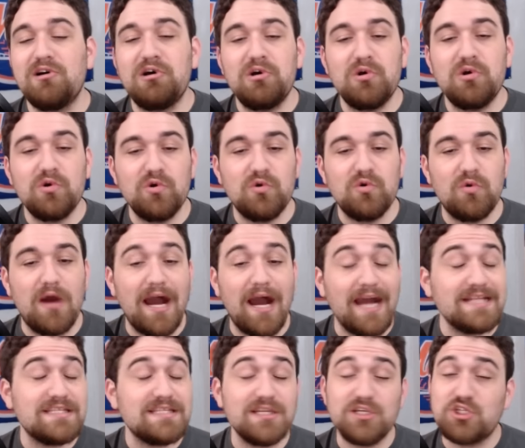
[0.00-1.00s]
who
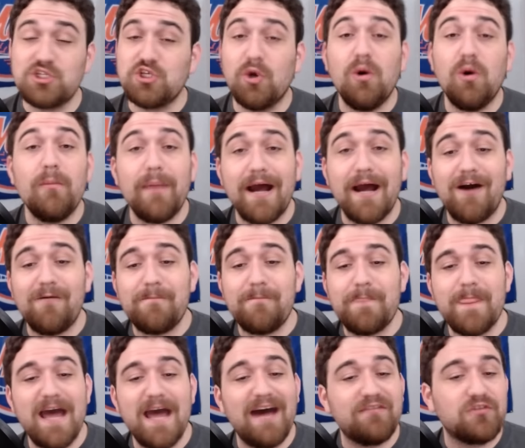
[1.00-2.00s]
I did a show about
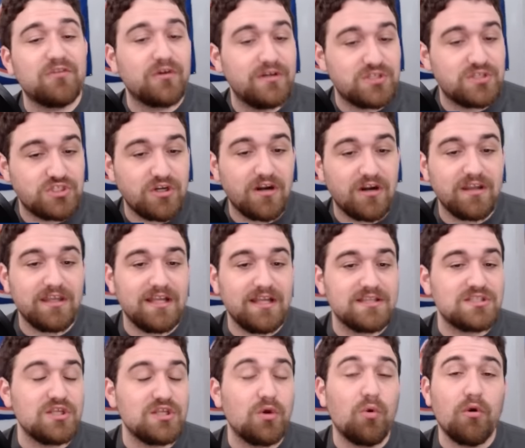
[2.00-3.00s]
after his start
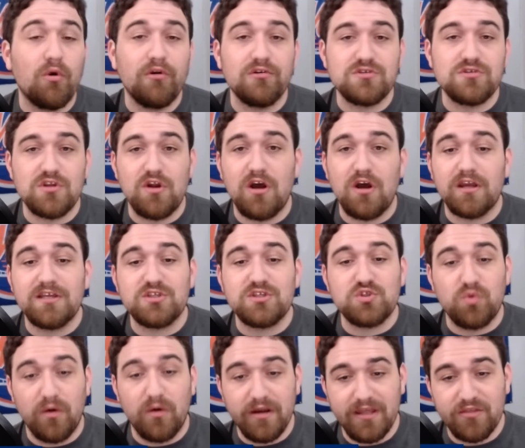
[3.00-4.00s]
against the Orioles on August
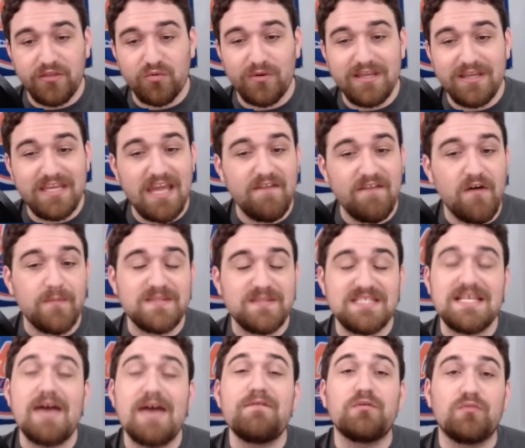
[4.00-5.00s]
20th, where he gave up
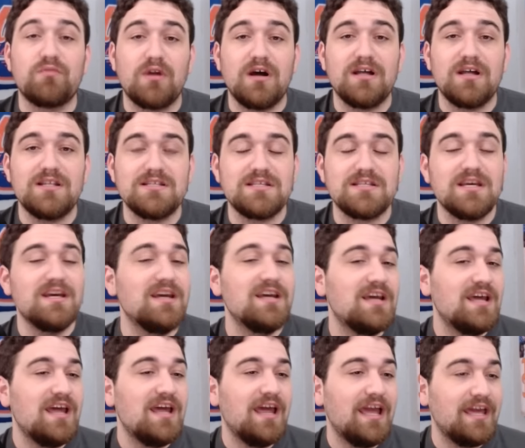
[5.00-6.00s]
seven runs,
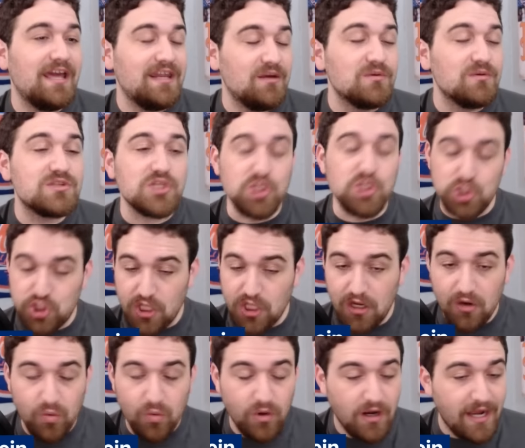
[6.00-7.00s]
and it was a
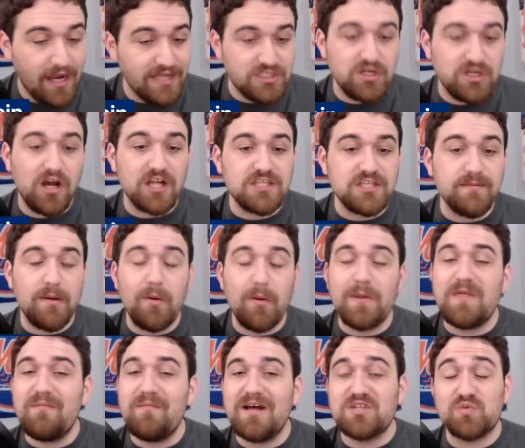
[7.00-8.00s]
show where I talked about why
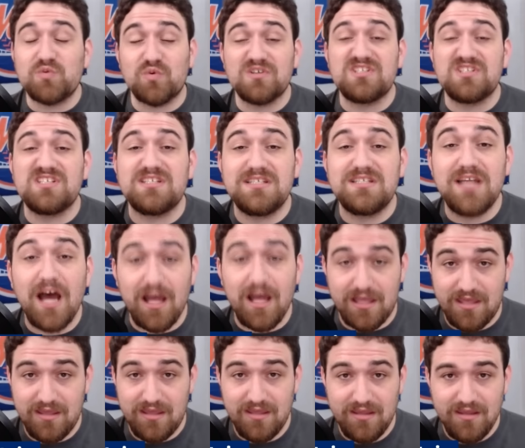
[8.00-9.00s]
the Mets were
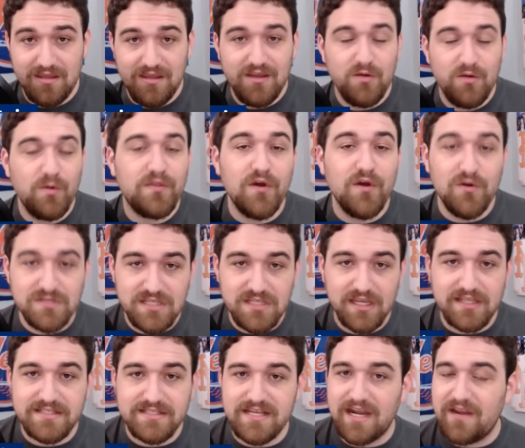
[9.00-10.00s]
stuck with Jose
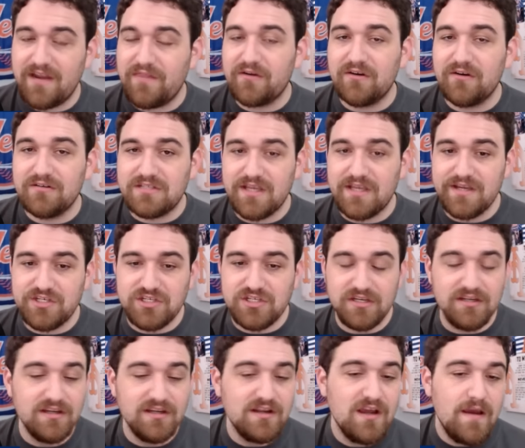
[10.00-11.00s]
Quintana in the
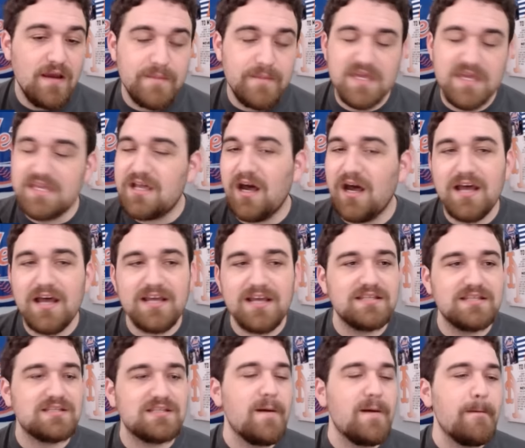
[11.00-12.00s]
rotation
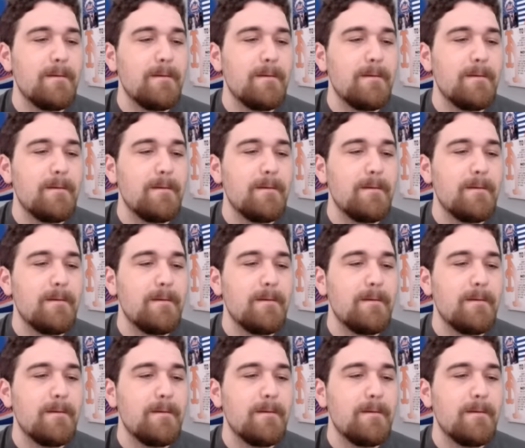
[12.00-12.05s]
because